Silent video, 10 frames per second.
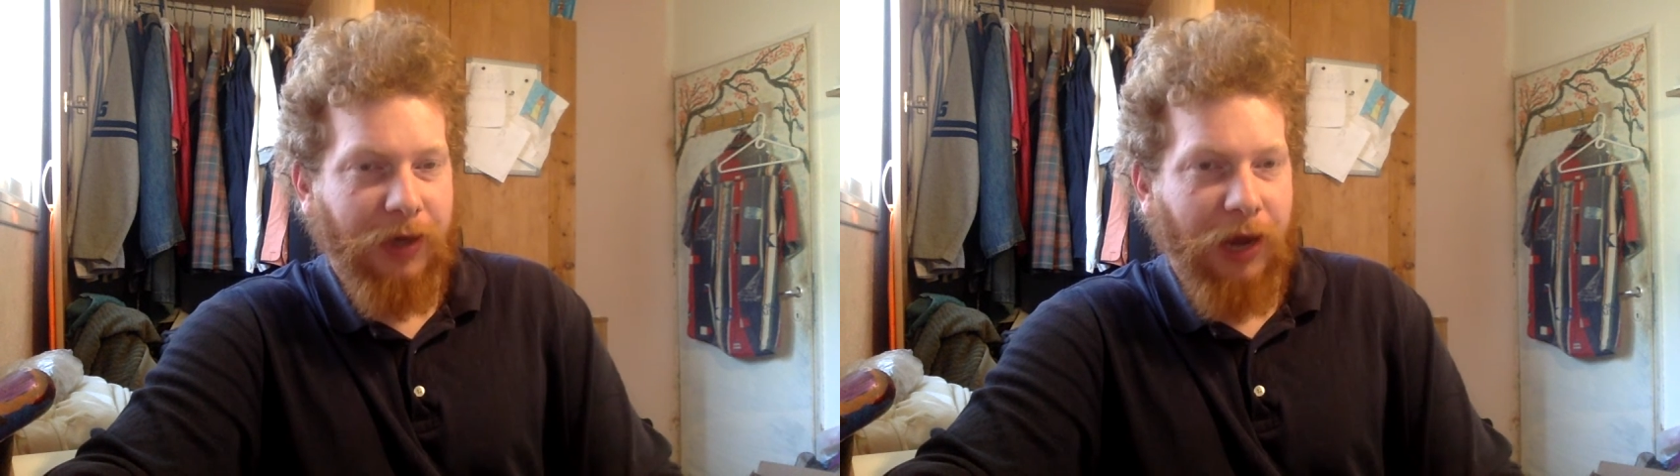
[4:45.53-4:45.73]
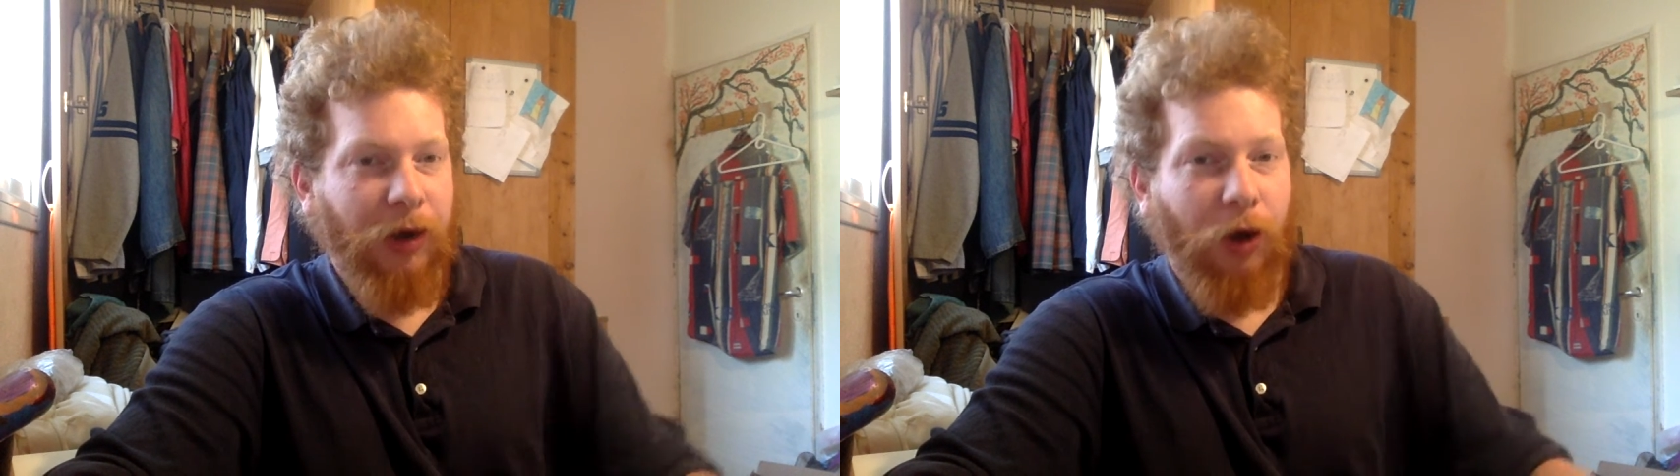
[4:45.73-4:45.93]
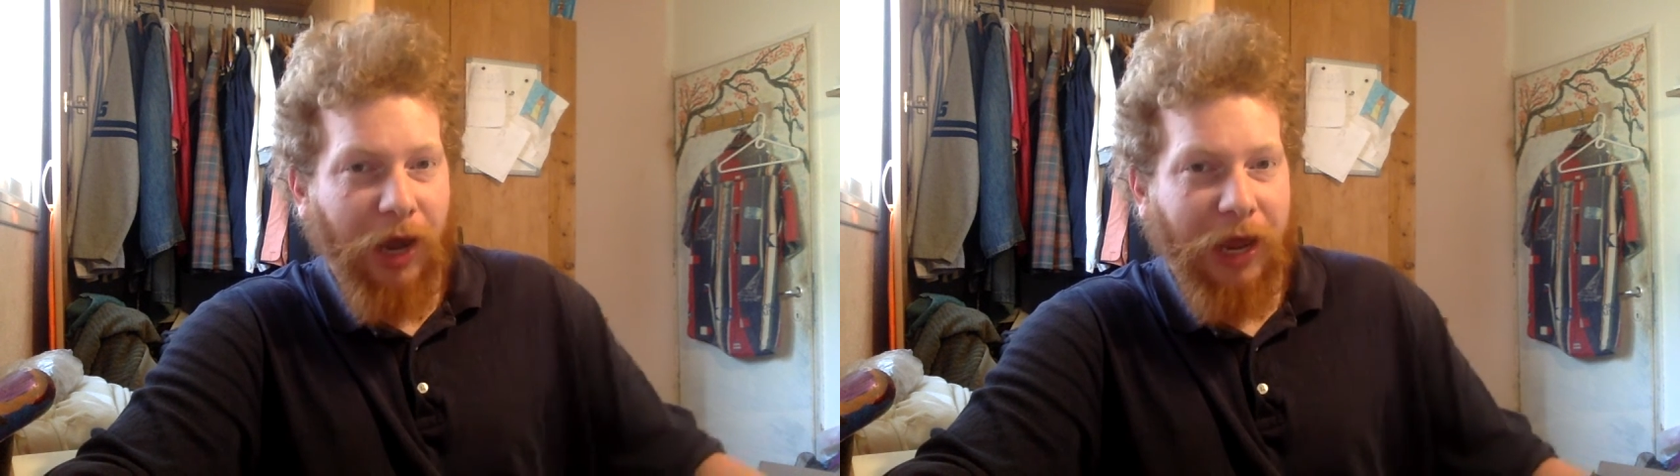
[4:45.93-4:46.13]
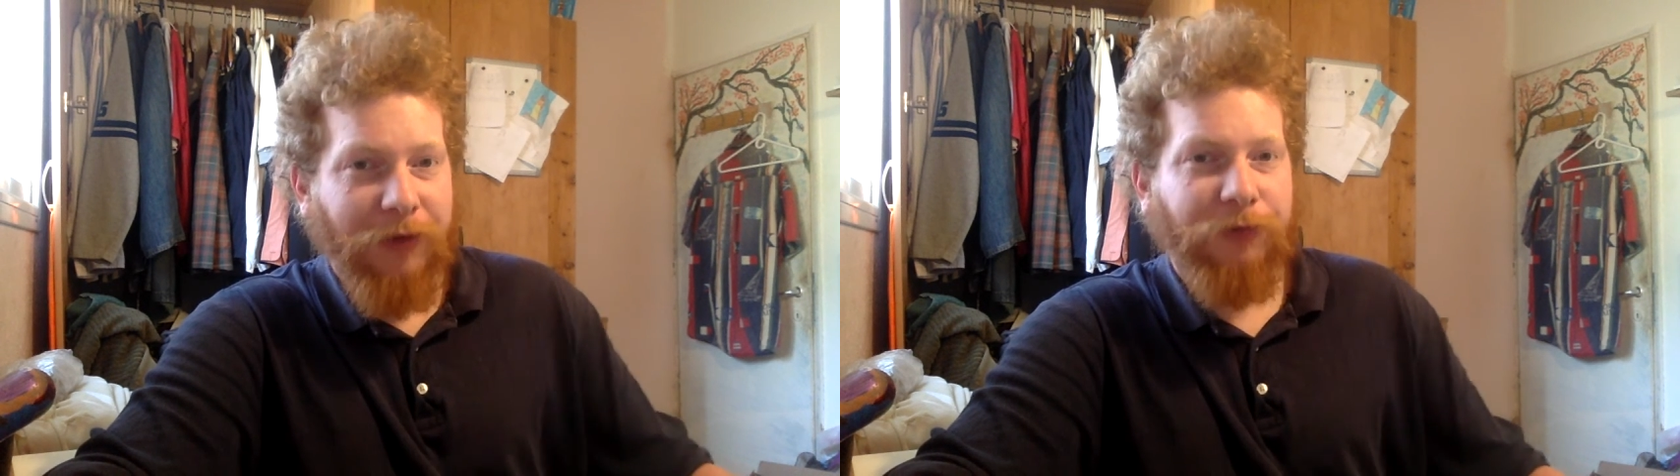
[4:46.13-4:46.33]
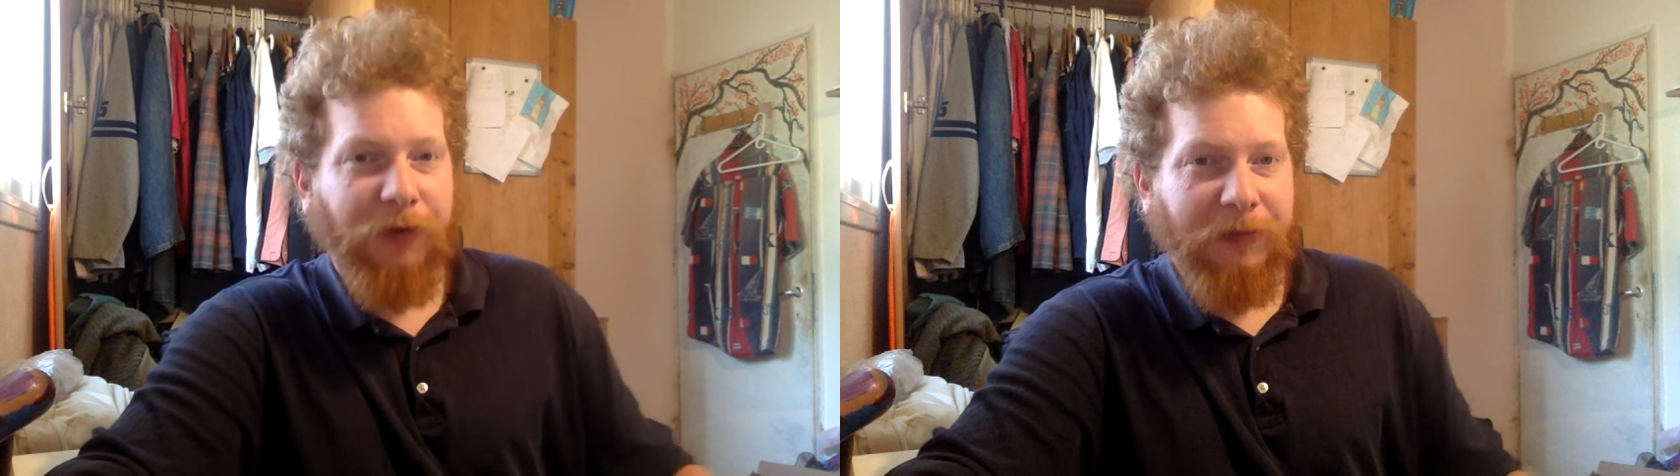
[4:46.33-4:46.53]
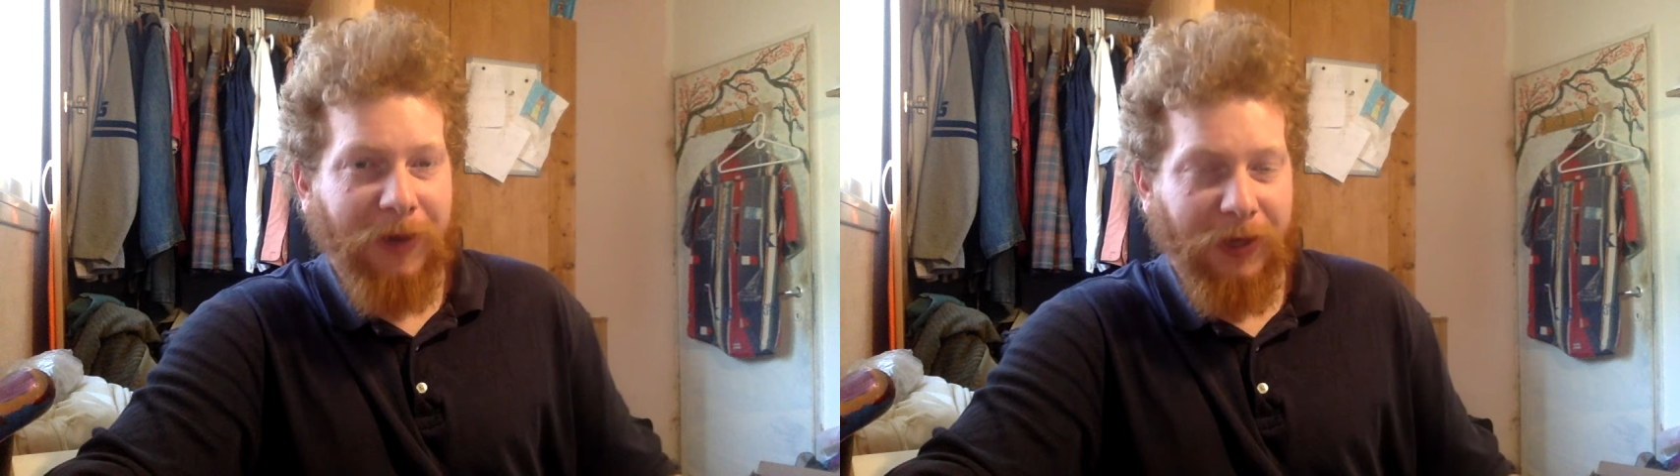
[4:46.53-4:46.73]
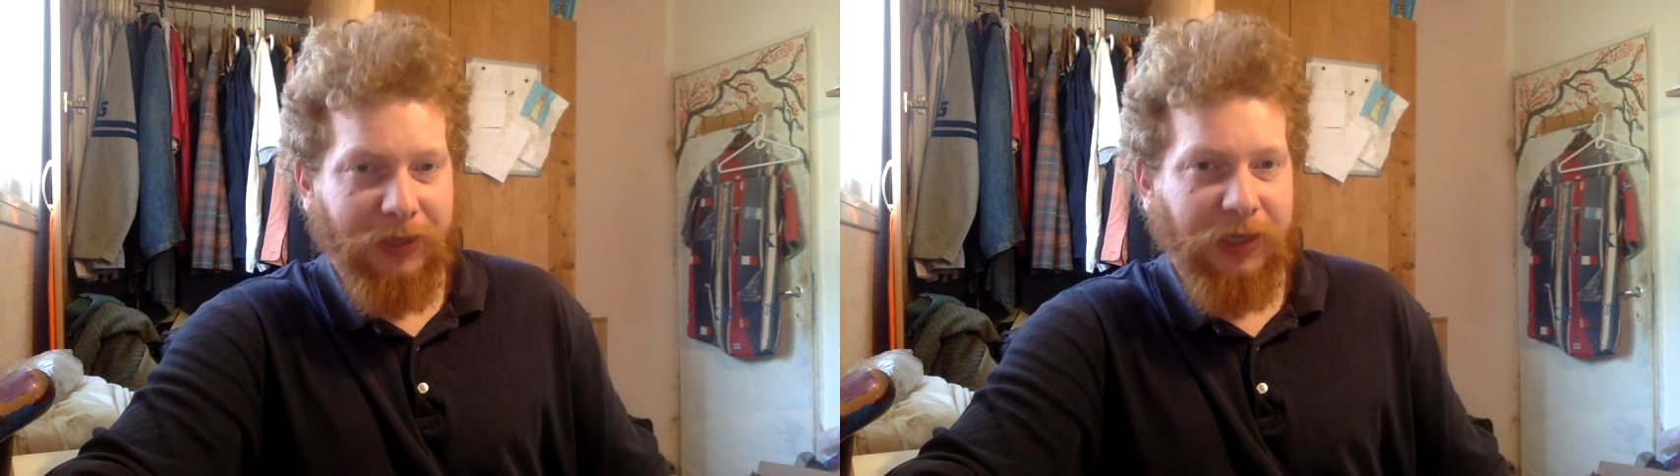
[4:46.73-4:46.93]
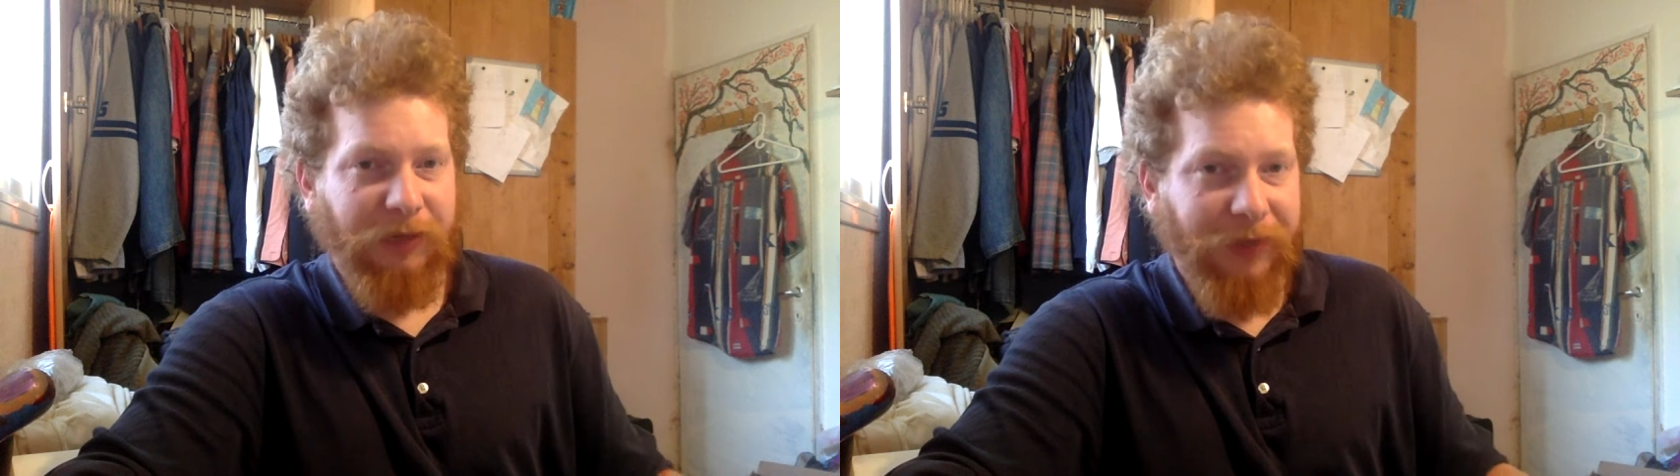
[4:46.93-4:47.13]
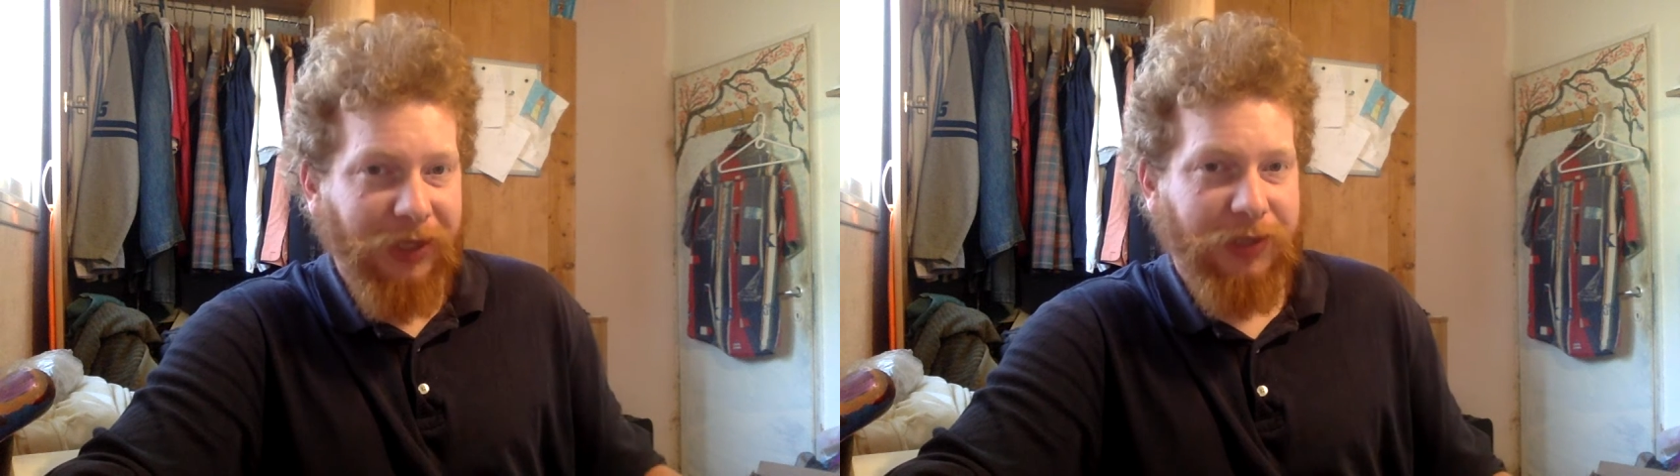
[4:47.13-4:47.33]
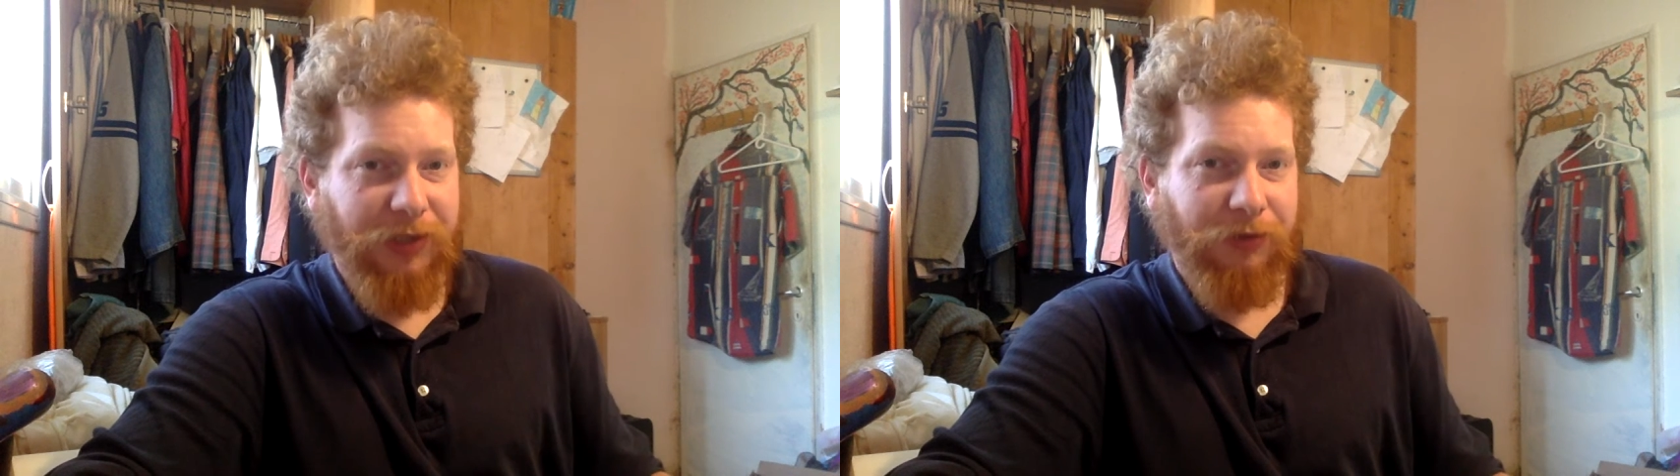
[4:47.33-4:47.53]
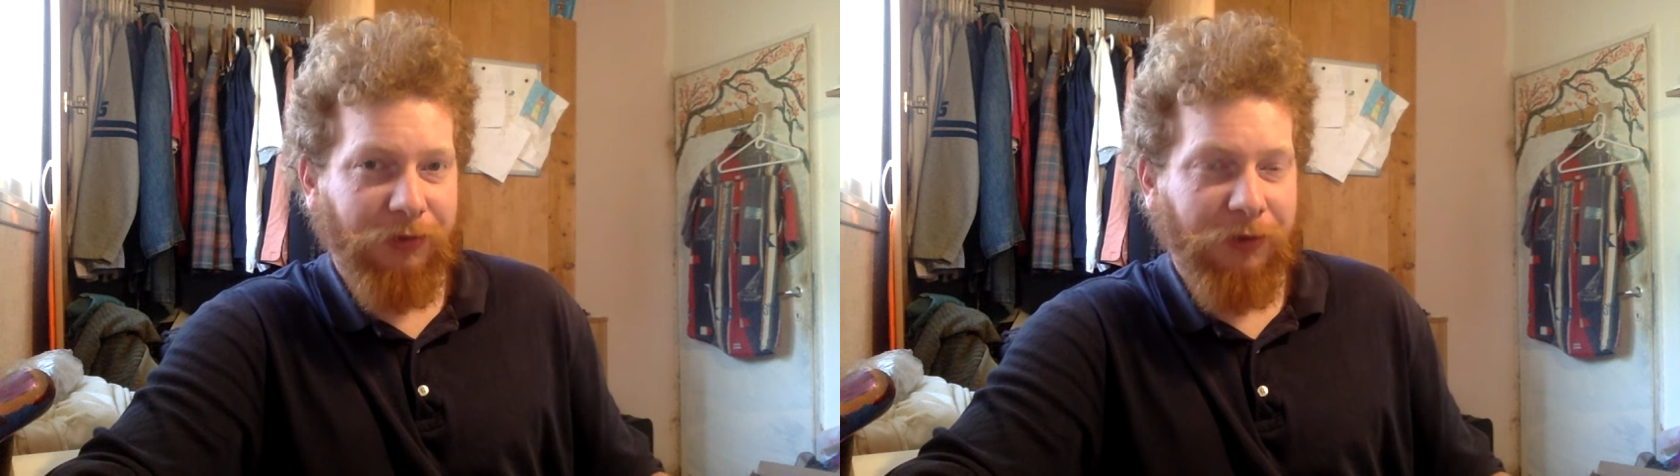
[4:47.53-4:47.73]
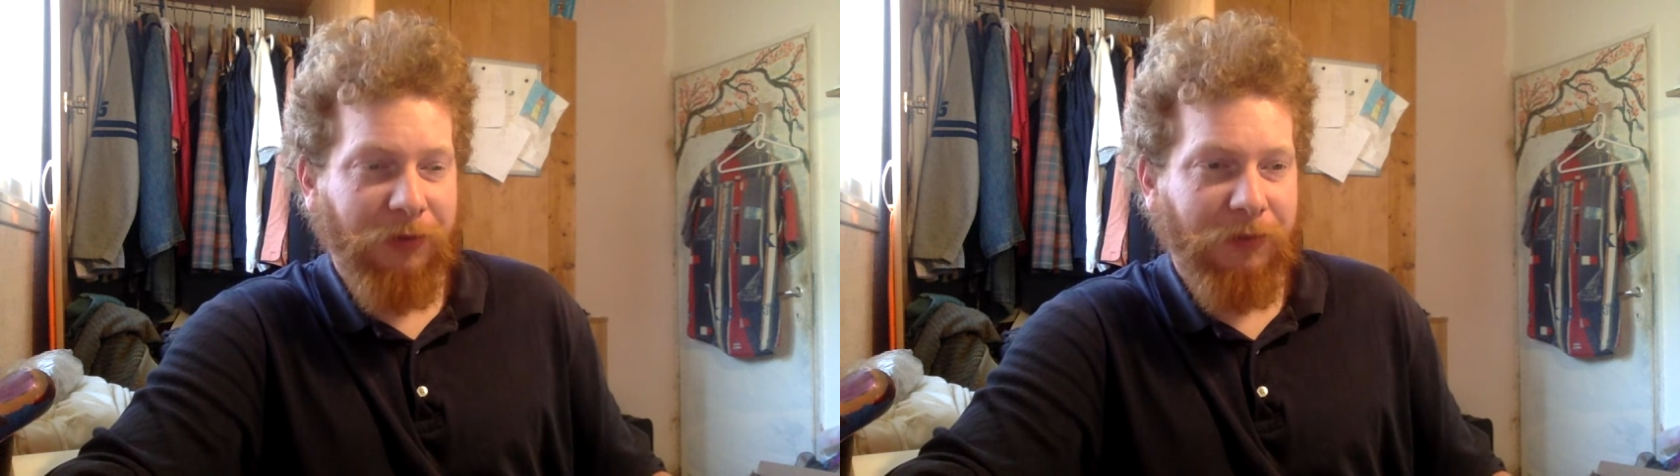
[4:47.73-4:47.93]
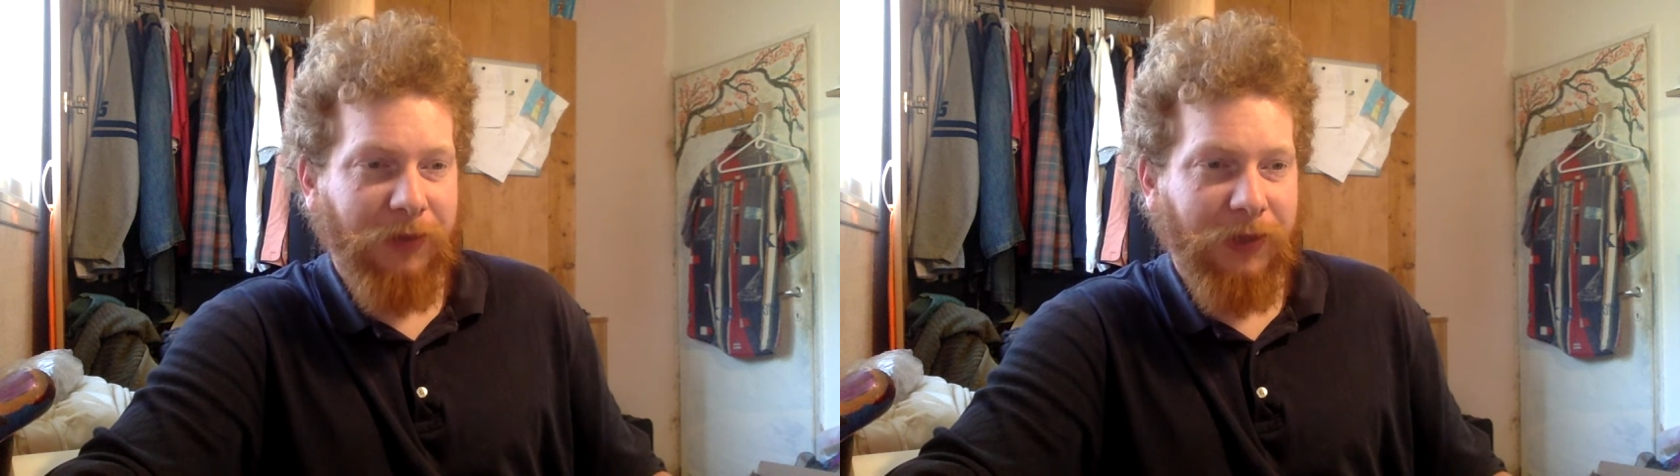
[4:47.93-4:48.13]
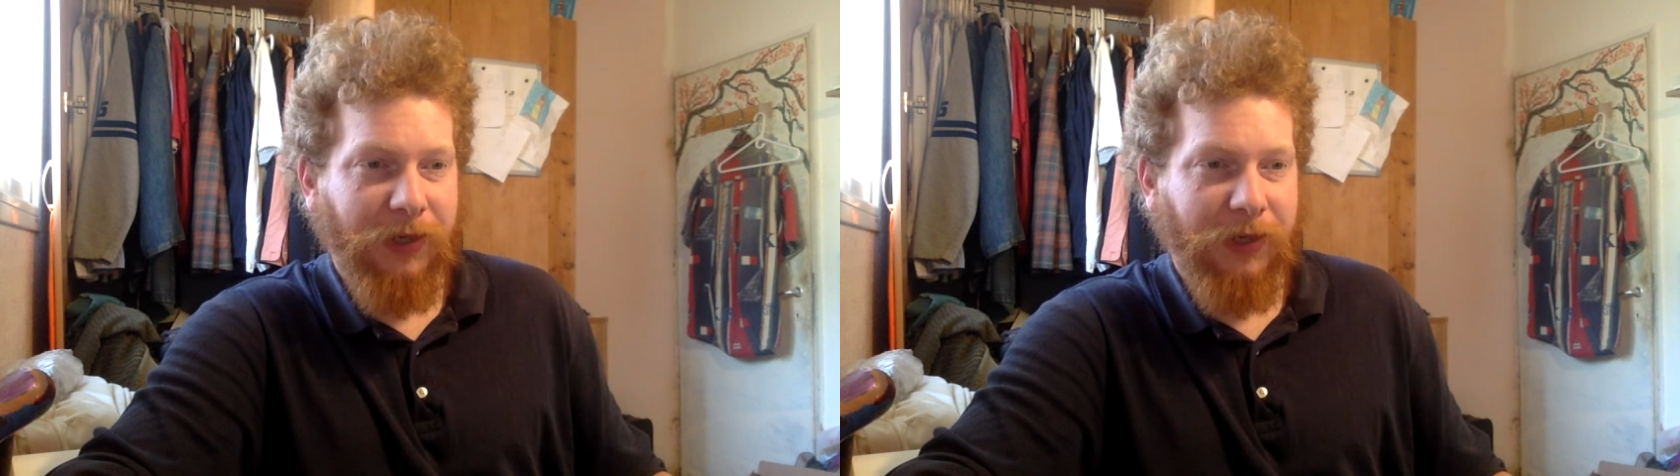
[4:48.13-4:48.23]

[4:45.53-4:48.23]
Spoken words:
and every Palestinian militant group